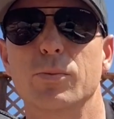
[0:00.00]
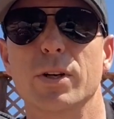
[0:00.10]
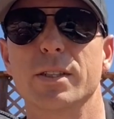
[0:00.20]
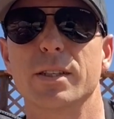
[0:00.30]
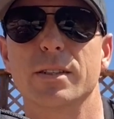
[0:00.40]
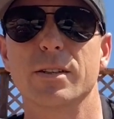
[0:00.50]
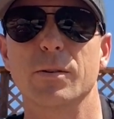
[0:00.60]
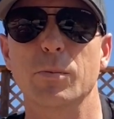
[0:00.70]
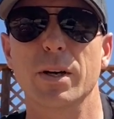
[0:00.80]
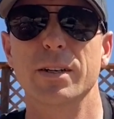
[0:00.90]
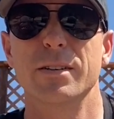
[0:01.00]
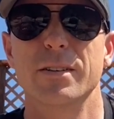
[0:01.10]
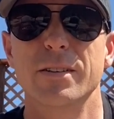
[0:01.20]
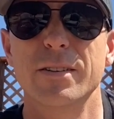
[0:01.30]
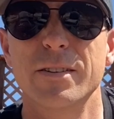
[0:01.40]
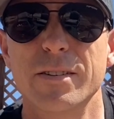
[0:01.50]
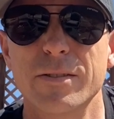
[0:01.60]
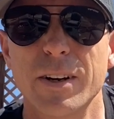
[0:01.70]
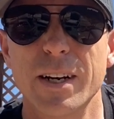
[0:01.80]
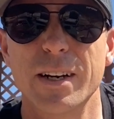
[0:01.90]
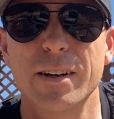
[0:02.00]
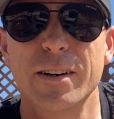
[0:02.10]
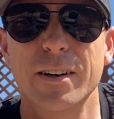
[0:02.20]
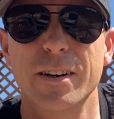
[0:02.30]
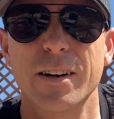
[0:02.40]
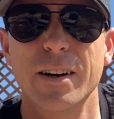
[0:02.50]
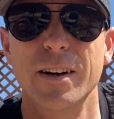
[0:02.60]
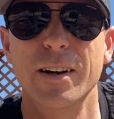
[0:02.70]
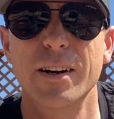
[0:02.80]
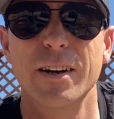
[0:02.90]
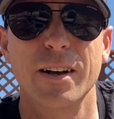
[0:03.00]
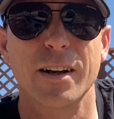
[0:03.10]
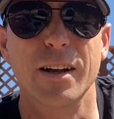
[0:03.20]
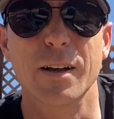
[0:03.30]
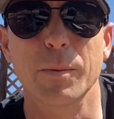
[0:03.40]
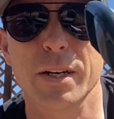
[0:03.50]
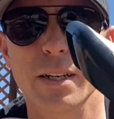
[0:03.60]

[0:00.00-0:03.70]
press this little button right here, and it